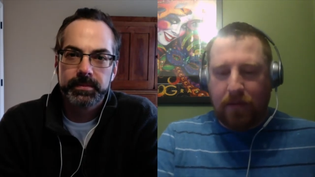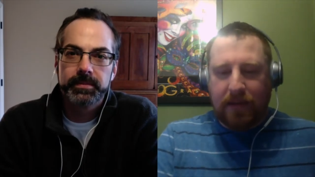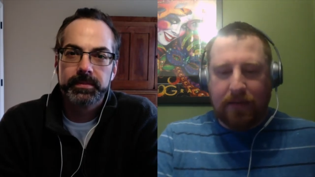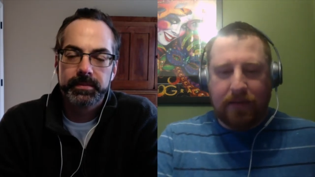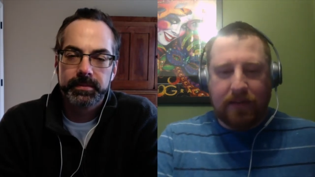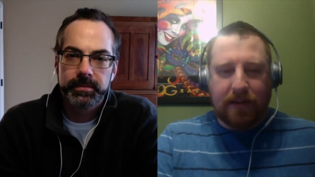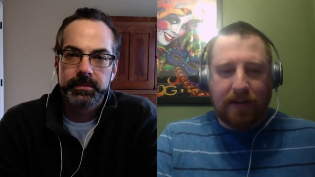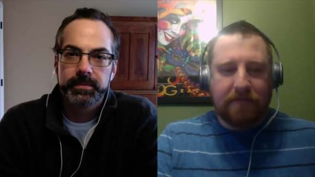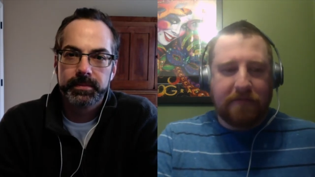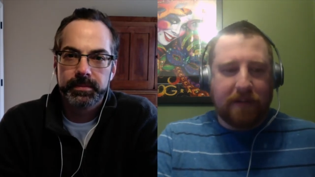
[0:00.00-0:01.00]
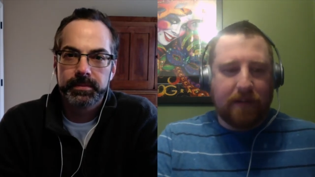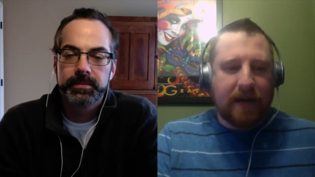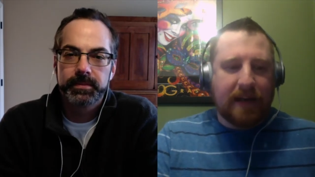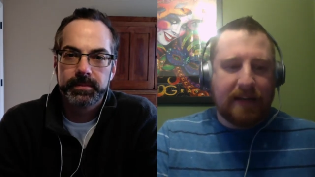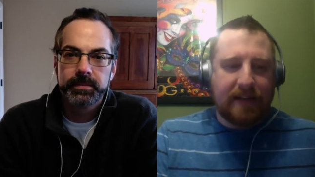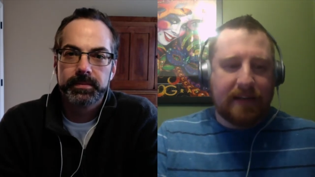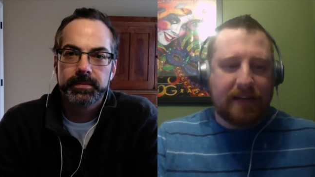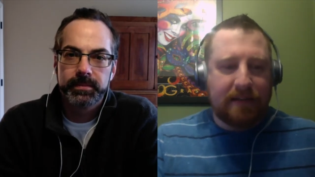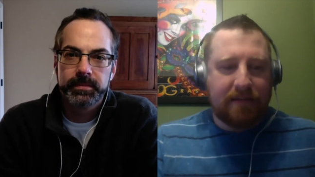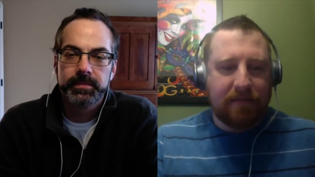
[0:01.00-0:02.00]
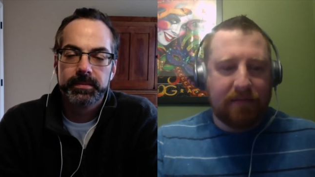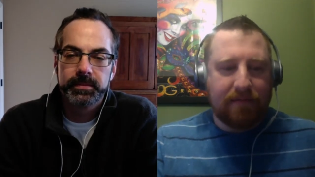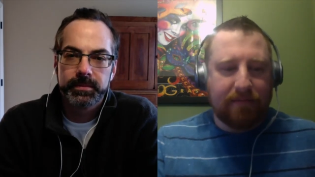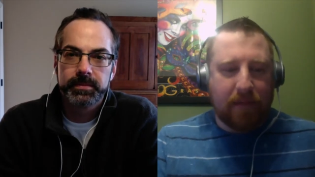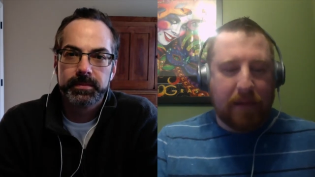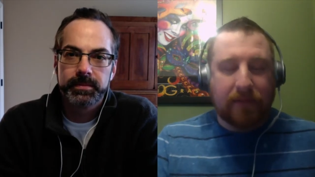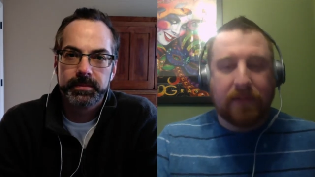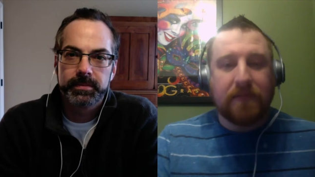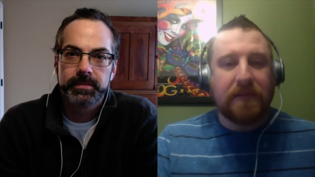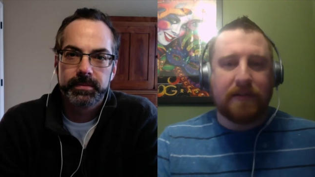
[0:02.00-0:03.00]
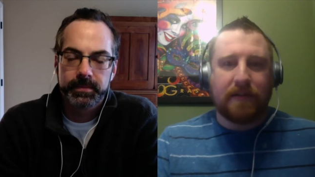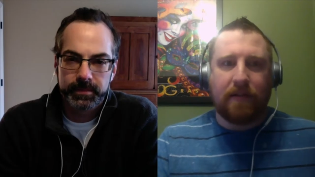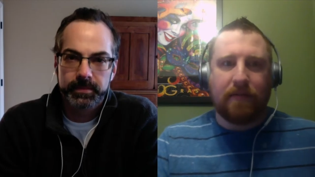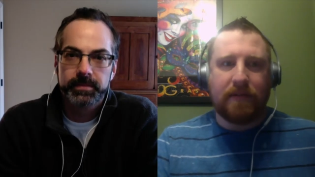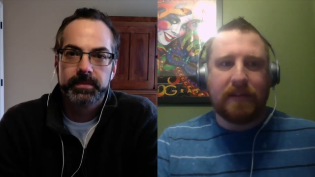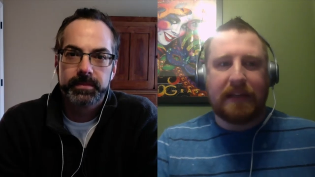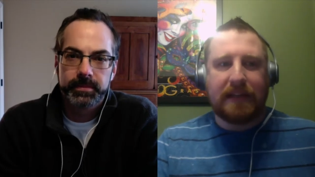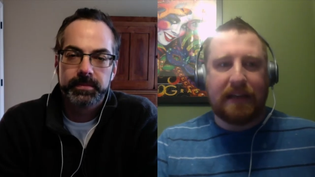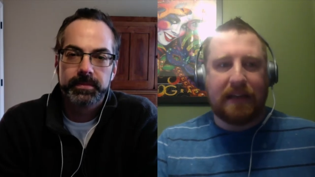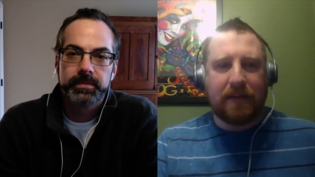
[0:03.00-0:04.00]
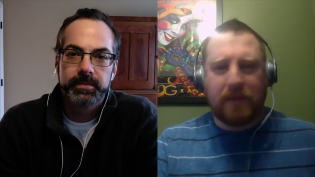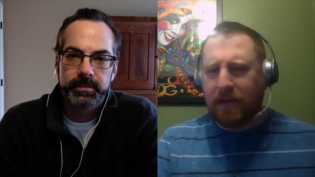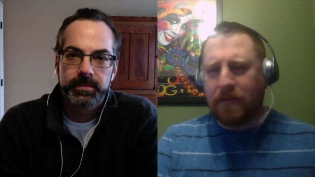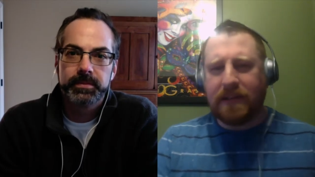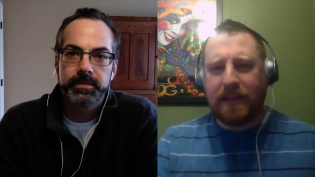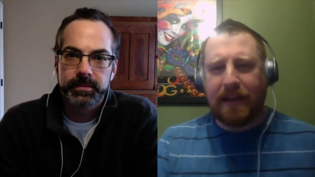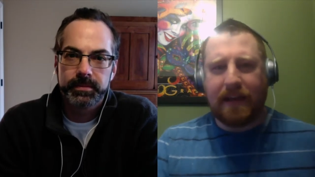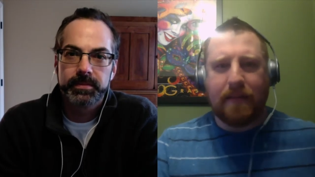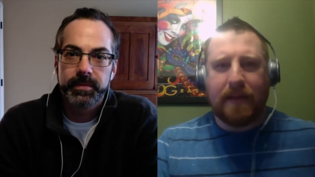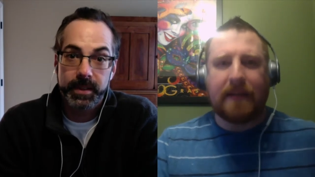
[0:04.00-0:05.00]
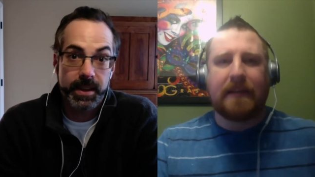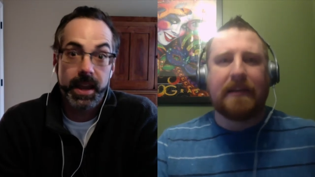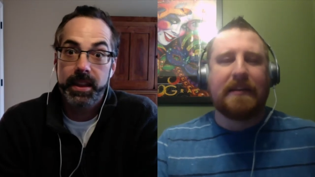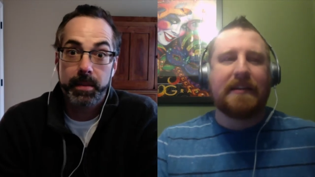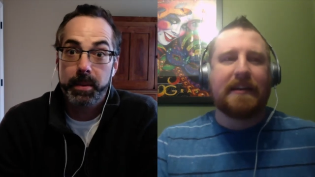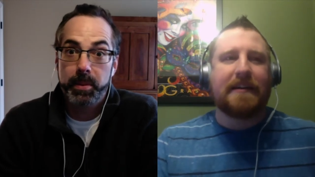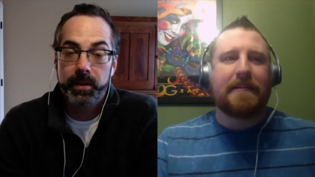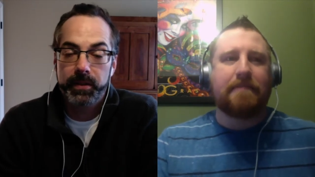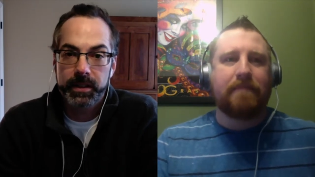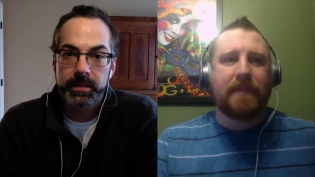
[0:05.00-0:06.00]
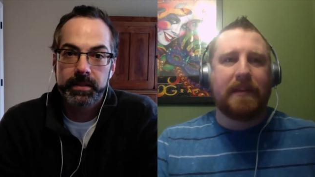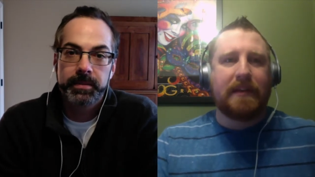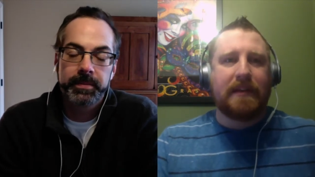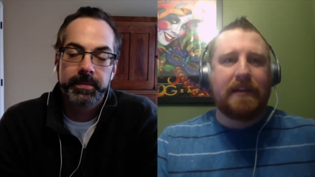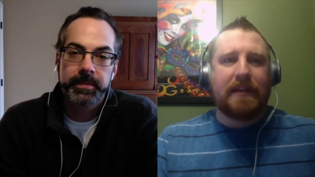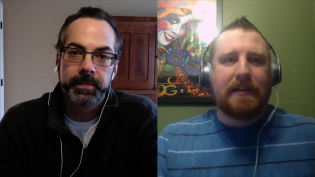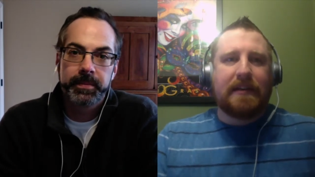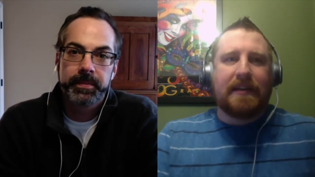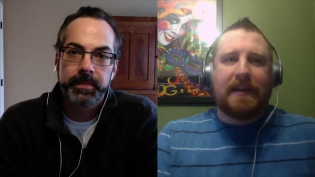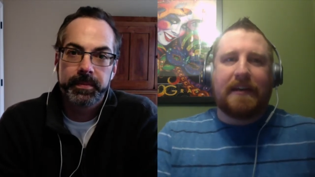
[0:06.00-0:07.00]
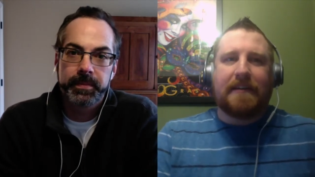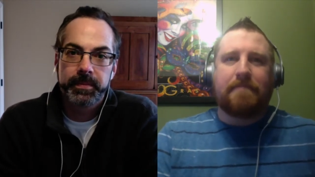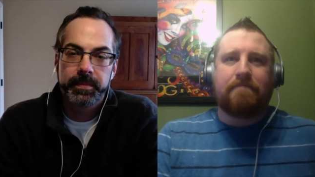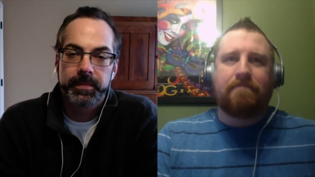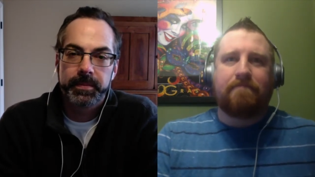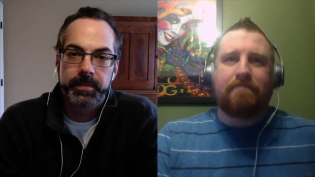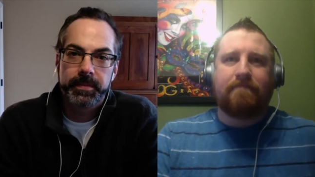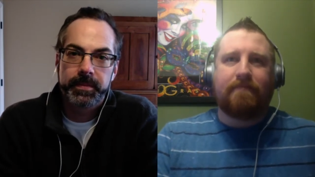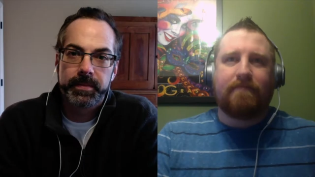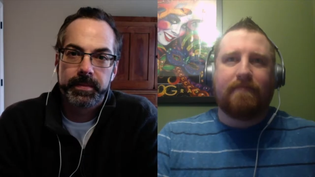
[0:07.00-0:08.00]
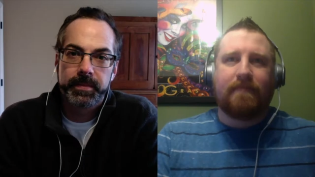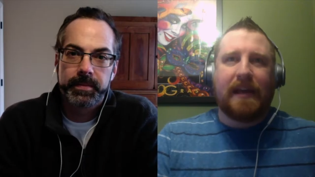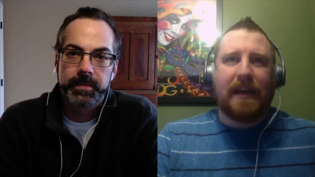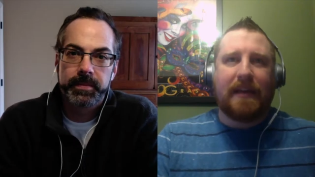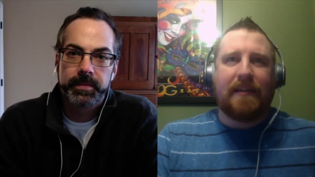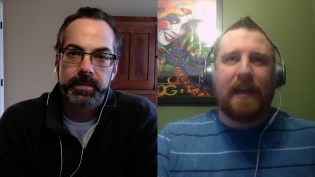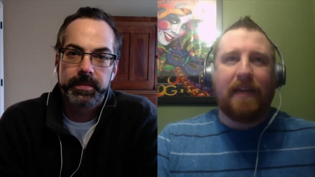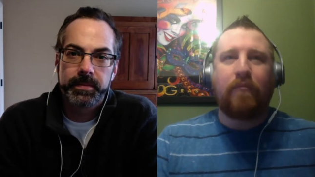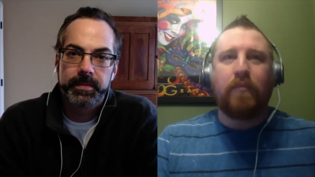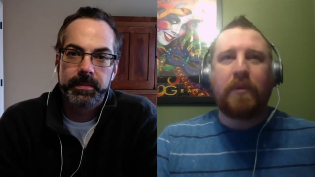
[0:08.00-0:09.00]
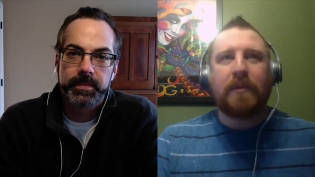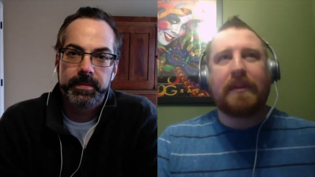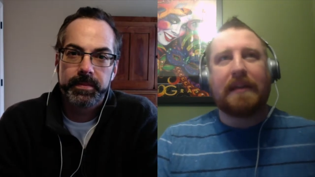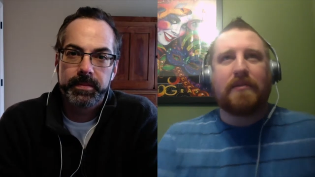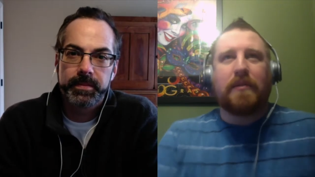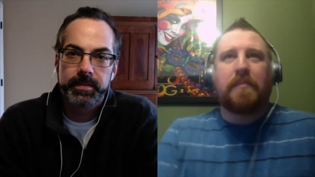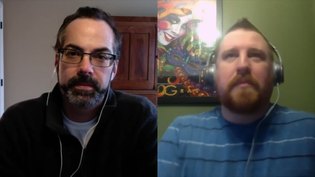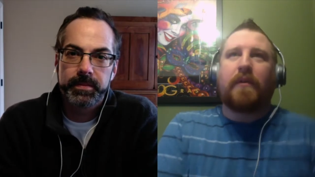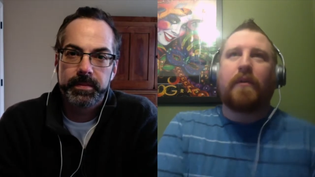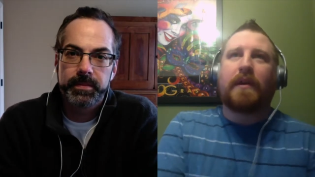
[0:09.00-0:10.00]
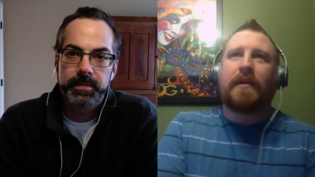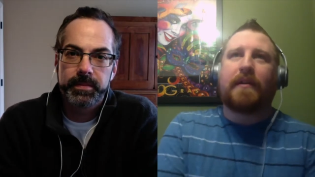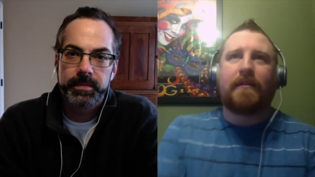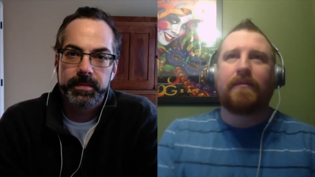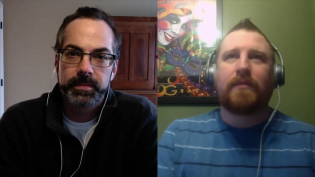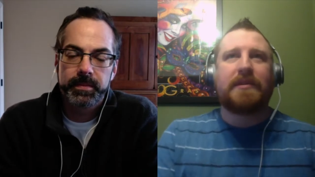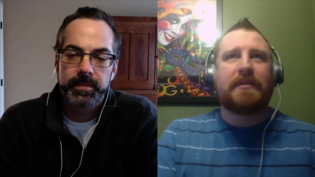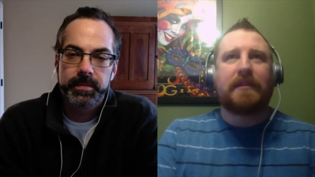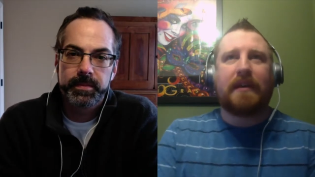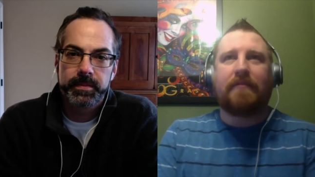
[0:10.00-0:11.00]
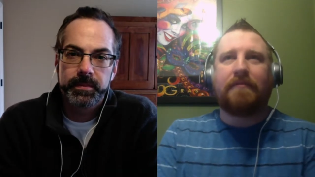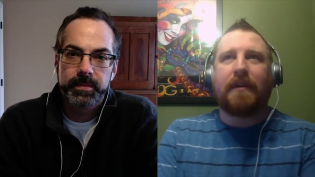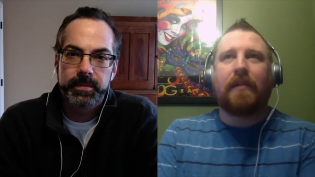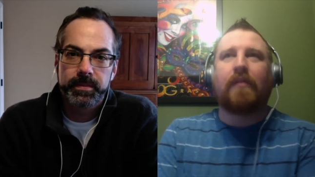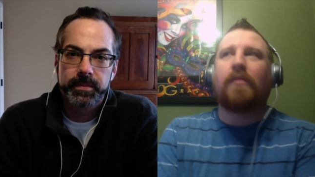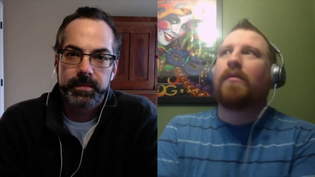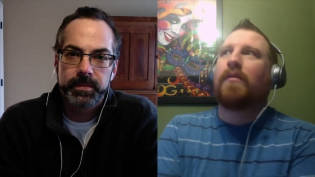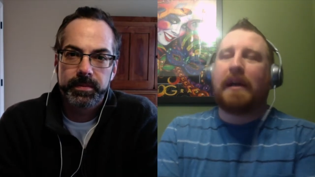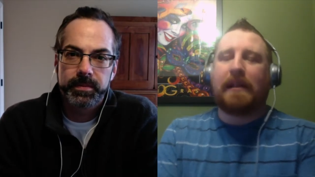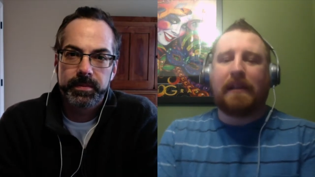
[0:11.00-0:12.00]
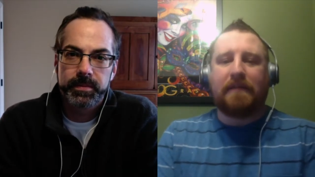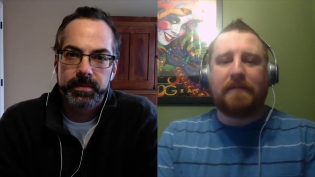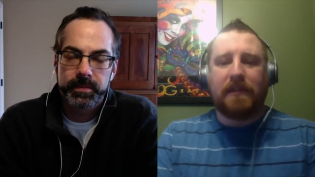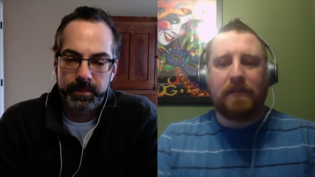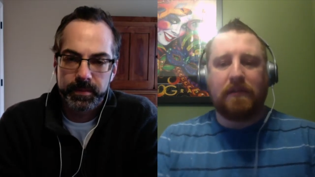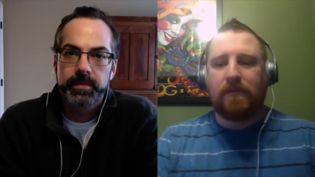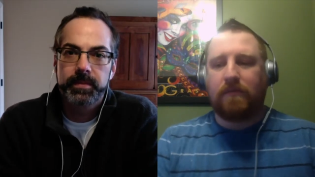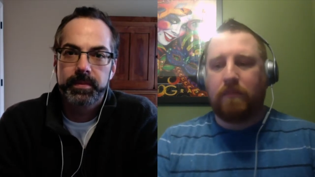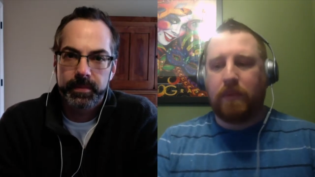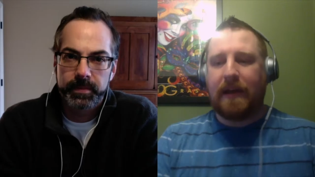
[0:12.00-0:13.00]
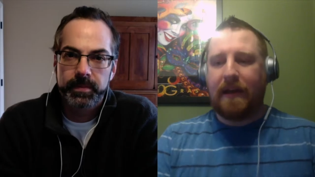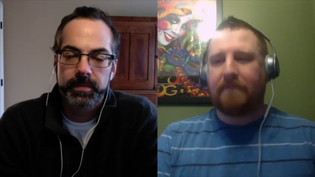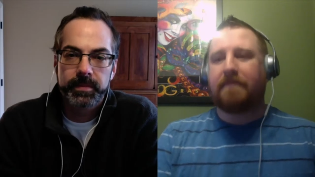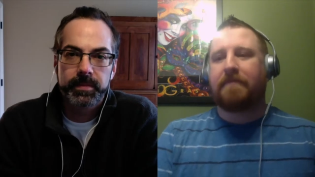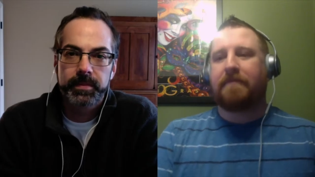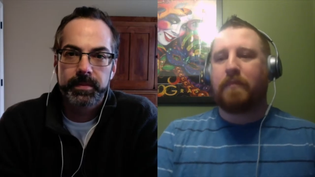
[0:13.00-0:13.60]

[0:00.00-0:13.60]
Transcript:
Speaker 1: we we started from an idea about two years ago, really, and we can go into that in a minute. Yeah, that'd be uh, perfect. Uh, um, and have built that to a point where we still have a whole lot left to do, but have